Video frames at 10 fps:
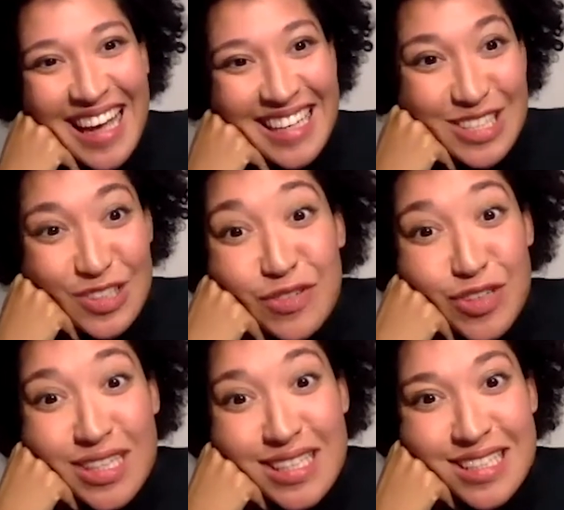and deliver
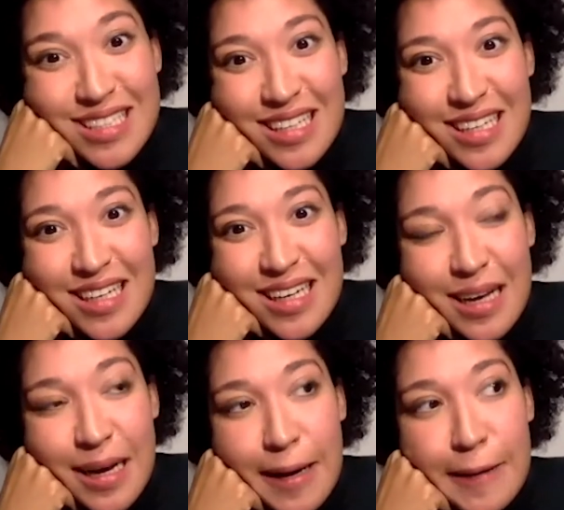it.
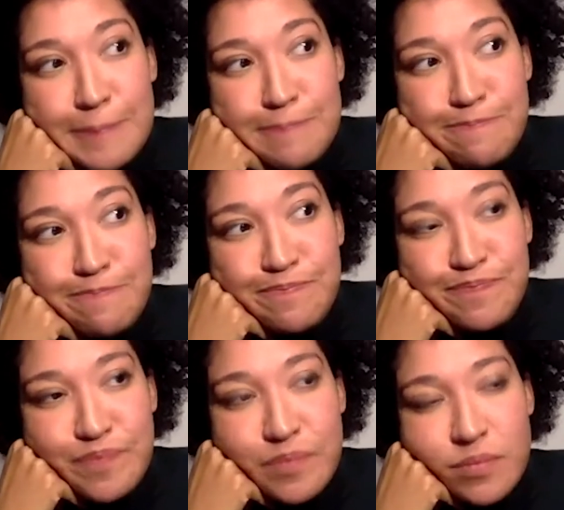Mm-hmm. Um,
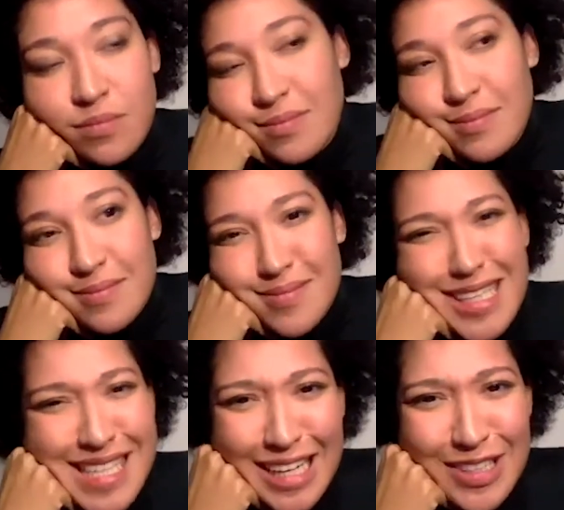
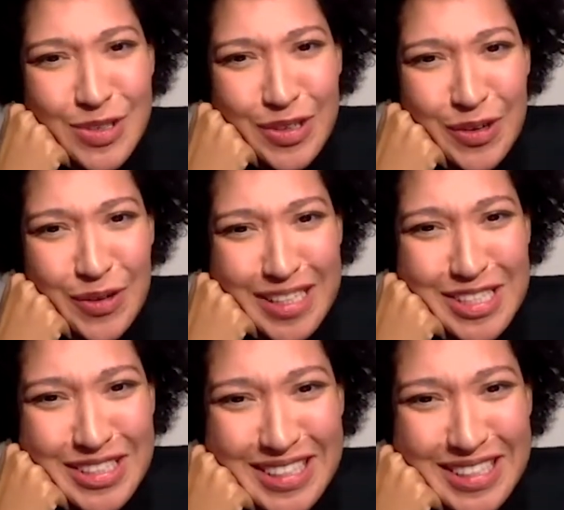is that answering your question